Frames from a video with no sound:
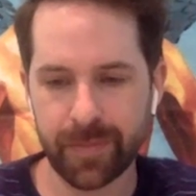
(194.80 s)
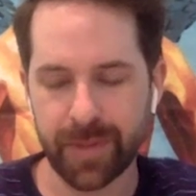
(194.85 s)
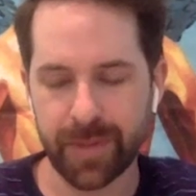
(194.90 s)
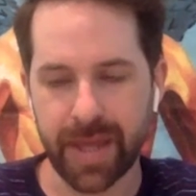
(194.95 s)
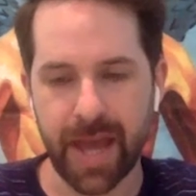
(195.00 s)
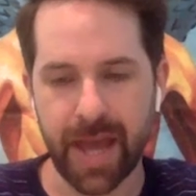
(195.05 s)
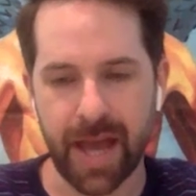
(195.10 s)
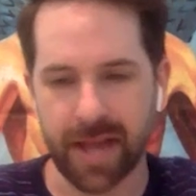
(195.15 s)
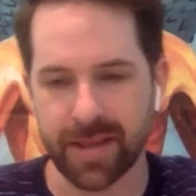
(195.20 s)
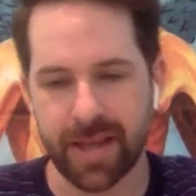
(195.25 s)
but
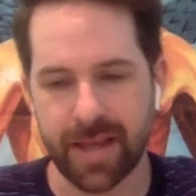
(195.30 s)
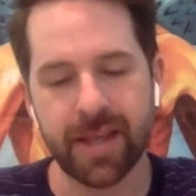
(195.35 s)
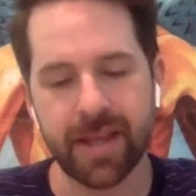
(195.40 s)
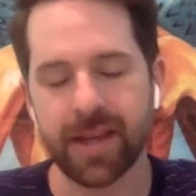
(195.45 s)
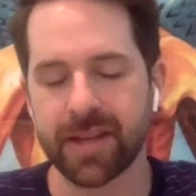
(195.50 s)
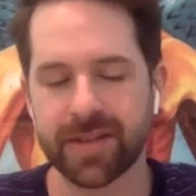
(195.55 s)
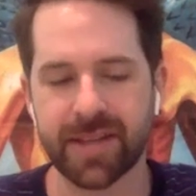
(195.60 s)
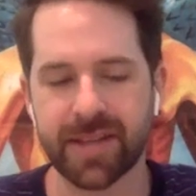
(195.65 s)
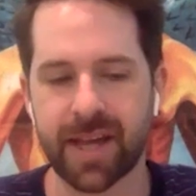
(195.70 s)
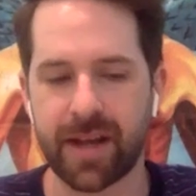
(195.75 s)
yeah, it
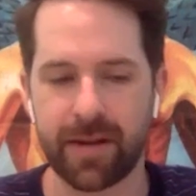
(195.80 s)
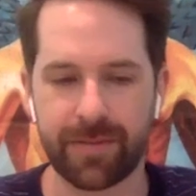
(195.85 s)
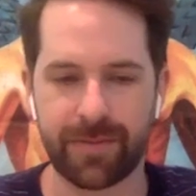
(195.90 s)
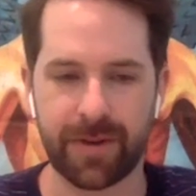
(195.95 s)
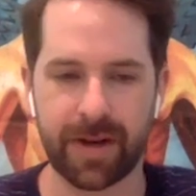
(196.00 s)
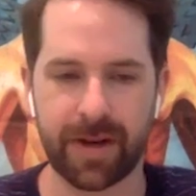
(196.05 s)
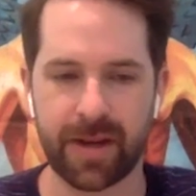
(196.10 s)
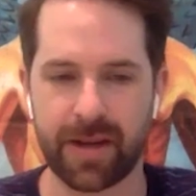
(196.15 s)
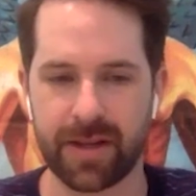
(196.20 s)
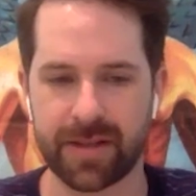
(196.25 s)
is kind of
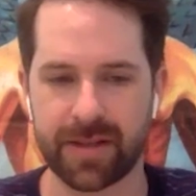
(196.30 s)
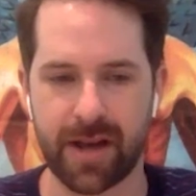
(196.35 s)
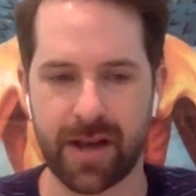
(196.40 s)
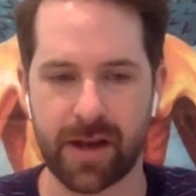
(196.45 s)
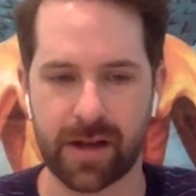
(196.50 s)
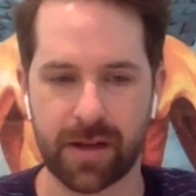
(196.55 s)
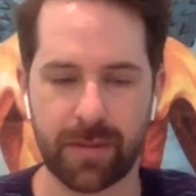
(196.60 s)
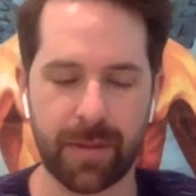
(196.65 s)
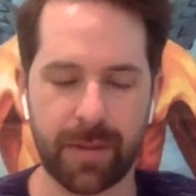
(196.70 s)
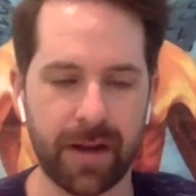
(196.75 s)
funny to
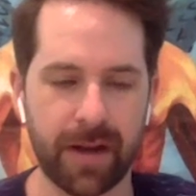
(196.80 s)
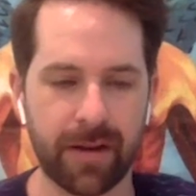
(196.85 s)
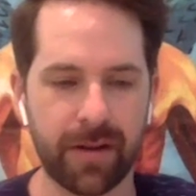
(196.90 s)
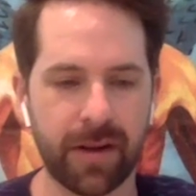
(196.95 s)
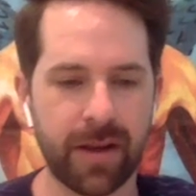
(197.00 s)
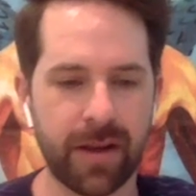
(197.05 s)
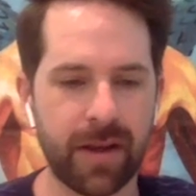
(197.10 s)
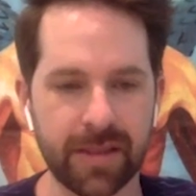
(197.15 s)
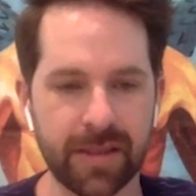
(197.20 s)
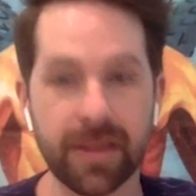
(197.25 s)
talk
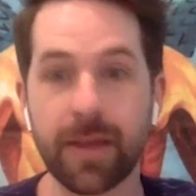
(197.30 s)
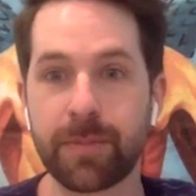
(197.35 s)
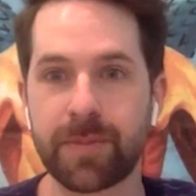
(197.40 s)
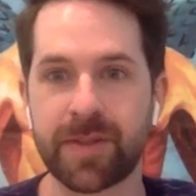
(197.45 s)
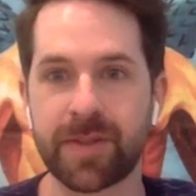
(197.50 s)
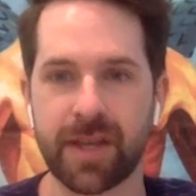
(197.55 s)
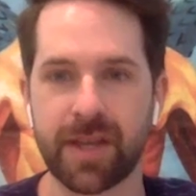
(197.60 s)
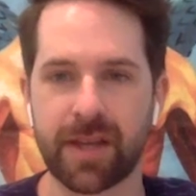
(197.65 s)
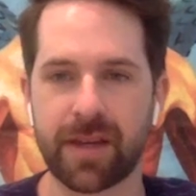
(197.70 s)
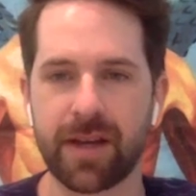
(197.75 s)
about lip
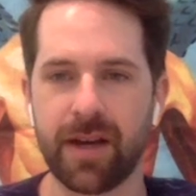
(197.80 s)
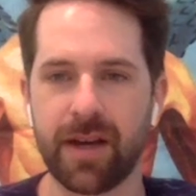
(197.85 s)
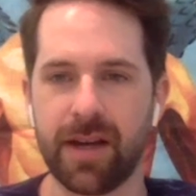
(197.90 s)
sync